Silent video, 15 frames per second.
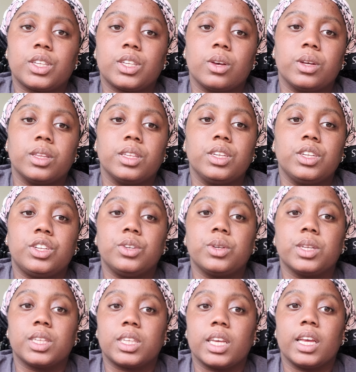So at least you
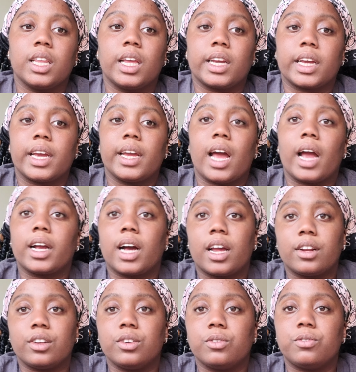can say like, hey, I got
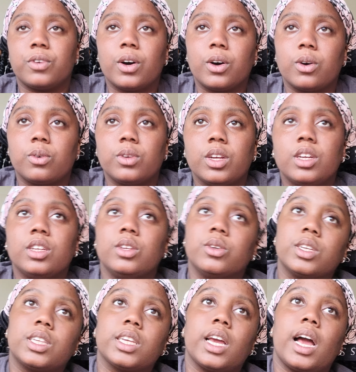a new phone. You
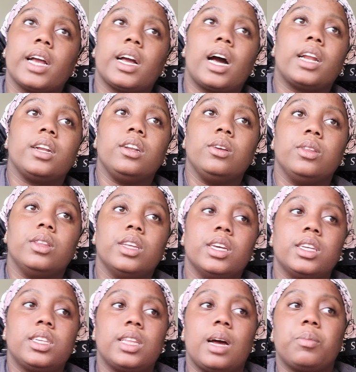could say I got a new
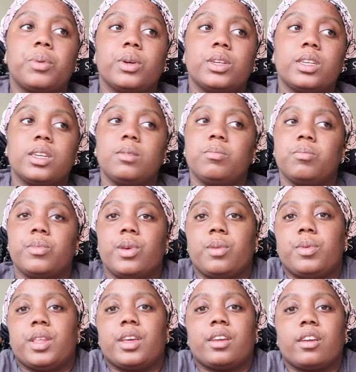this. That person,
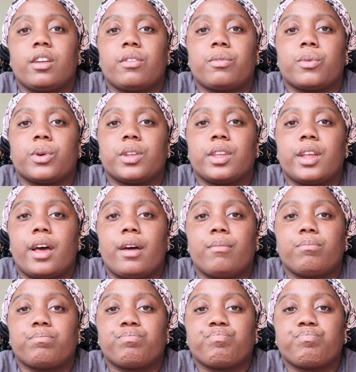maybe they can't afford that.